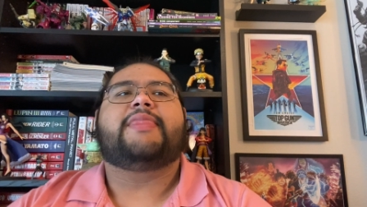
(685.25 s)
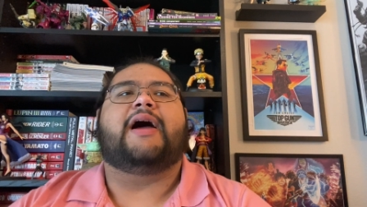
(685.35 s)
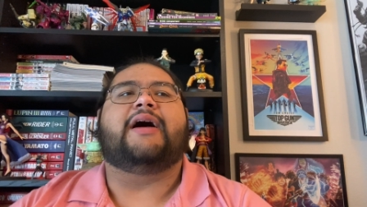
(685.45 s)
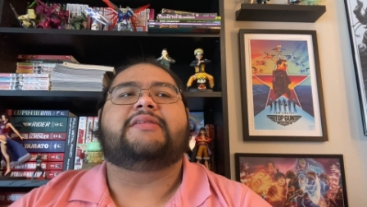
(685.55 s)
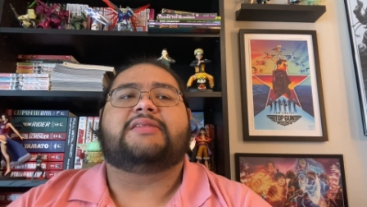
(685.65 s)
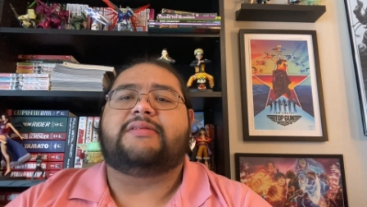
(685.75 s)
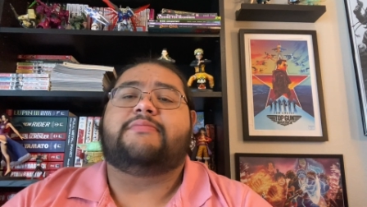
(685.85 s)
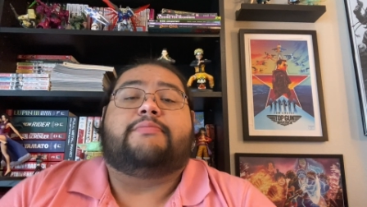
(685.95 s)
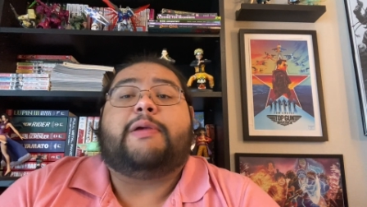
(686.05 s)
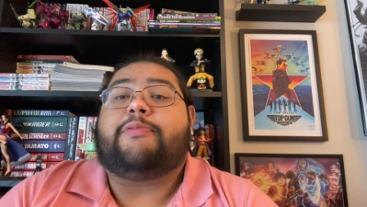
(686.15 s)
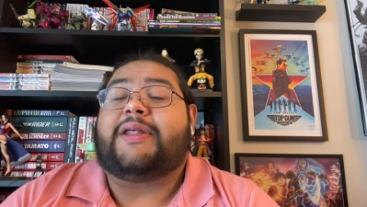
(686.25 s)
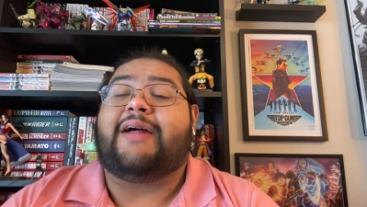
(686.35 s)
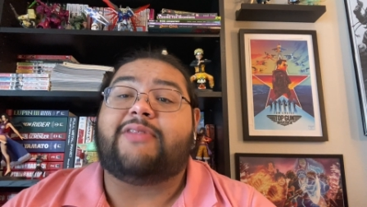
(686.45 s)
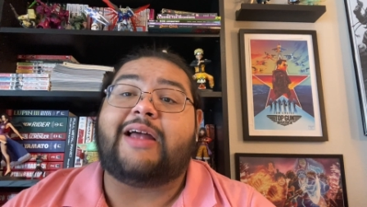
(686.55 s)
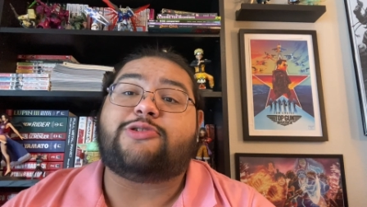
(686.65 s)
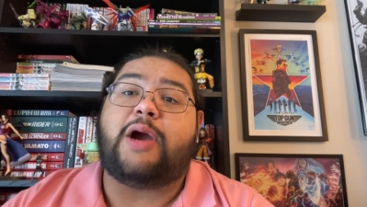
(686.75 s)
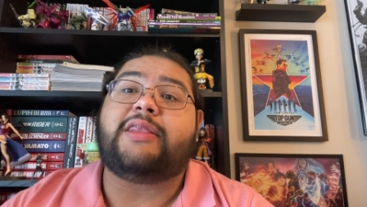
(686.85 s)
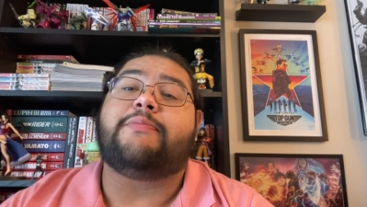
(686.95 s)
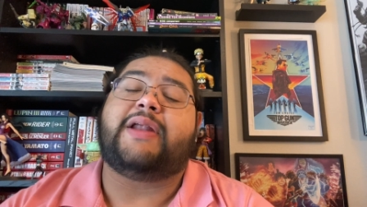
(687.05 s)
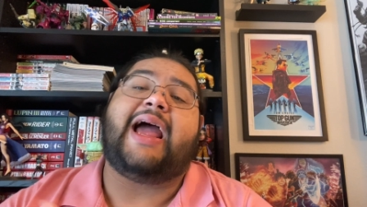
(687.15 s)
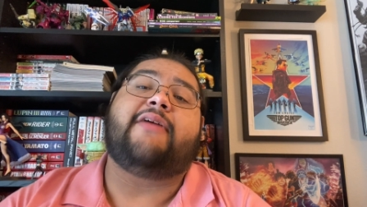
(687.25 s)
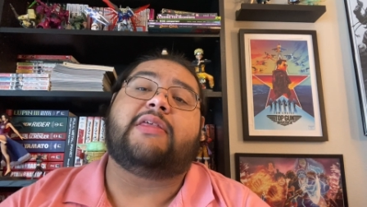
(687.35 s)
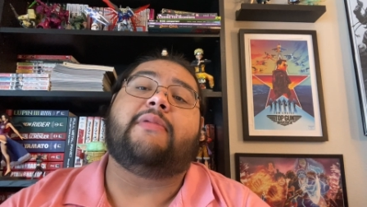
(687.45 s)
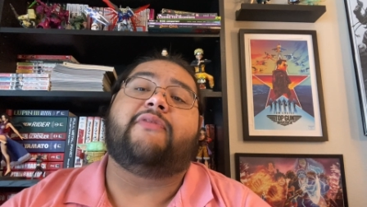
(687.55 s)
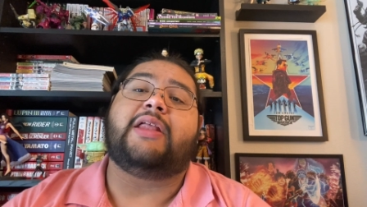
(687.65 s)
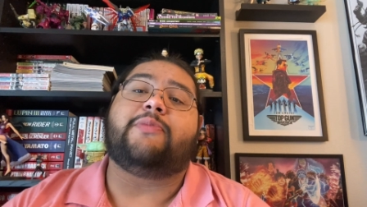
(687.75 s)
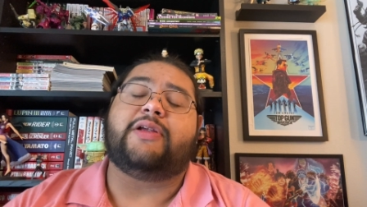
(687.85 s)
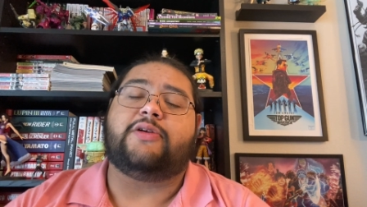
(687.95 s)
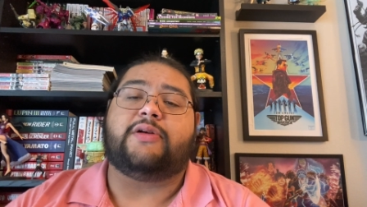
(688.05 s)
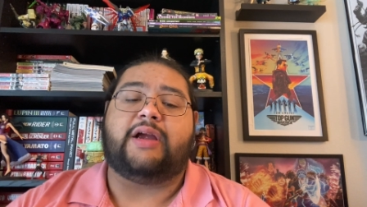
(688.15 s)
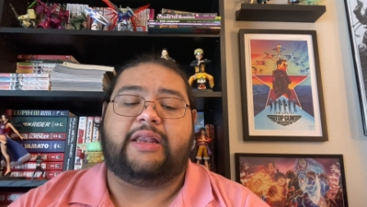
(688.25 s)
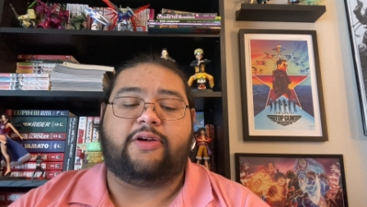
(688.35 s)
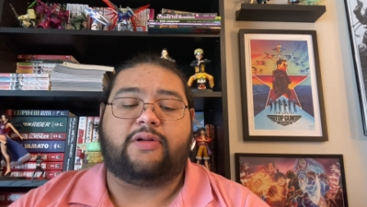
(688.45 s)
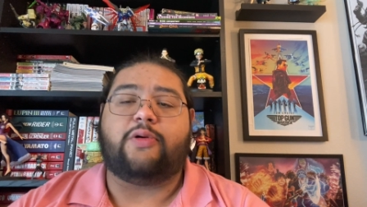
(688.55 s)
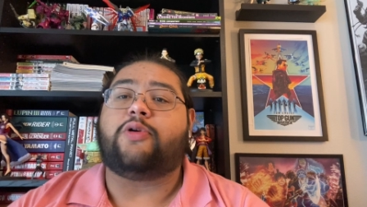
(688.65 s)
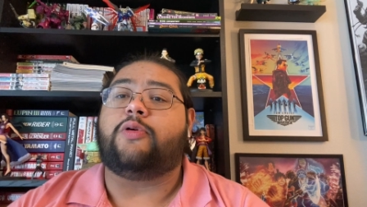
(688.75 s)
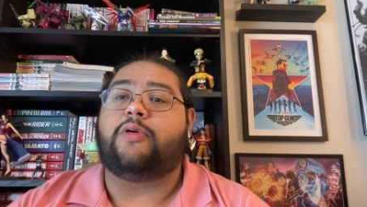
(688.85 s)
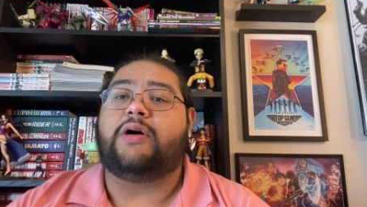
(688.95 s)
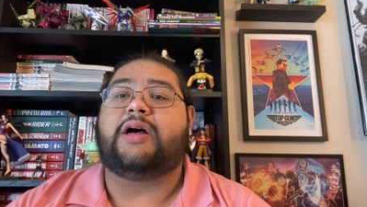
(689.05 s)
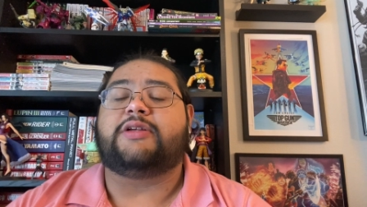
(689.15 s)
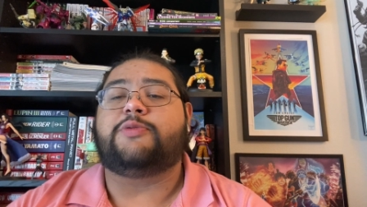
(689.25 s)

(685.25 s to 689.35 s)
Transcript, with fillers: Uh, so people that have not tried them but have them available in your in your local uh,